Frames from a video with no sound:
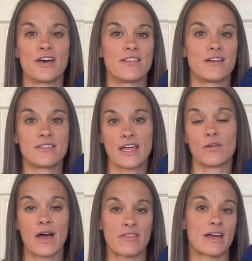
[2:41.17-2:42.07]
and they don't
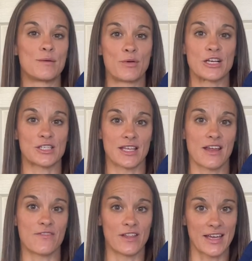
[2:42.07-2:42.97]
have that compression that I
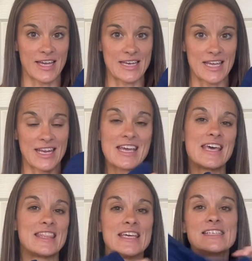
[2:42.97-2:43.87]
feel like I need.
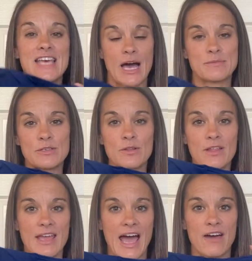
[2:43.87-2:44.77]
These
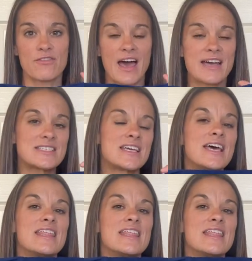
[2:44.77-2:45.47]
absolutely have that.